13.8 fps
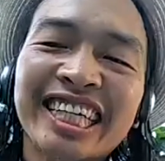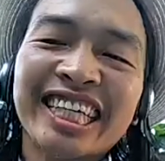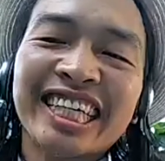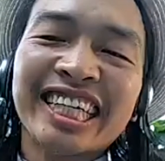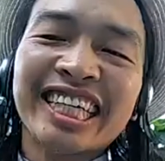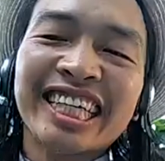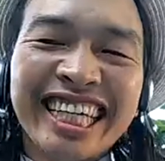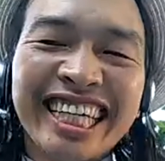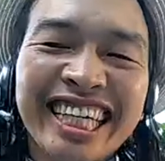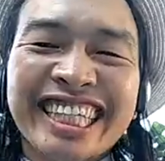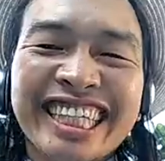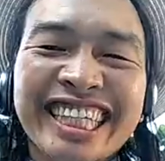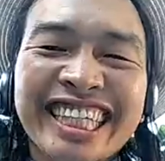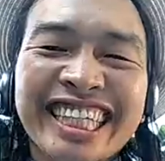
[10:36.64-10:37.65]
So
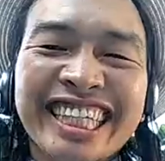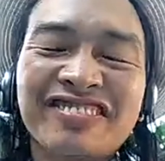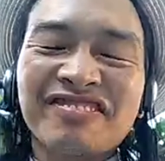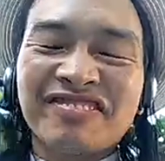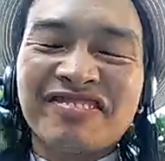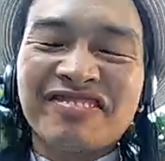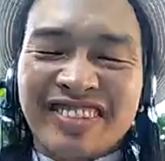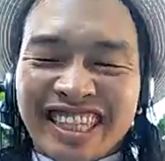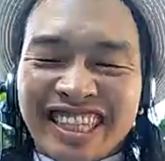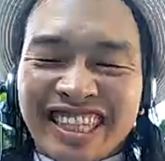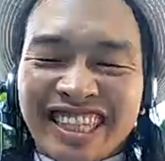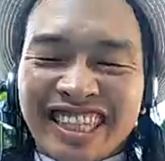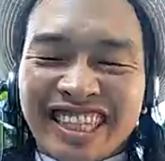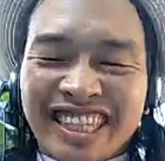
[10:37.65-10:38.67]
while
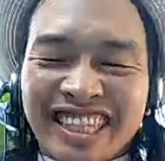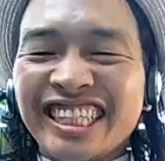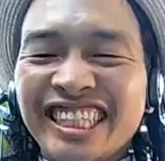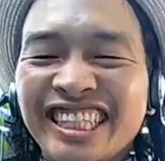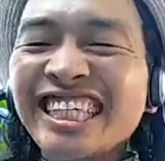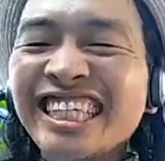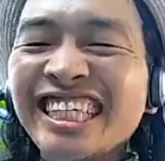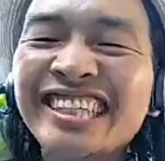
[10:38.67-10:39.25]
the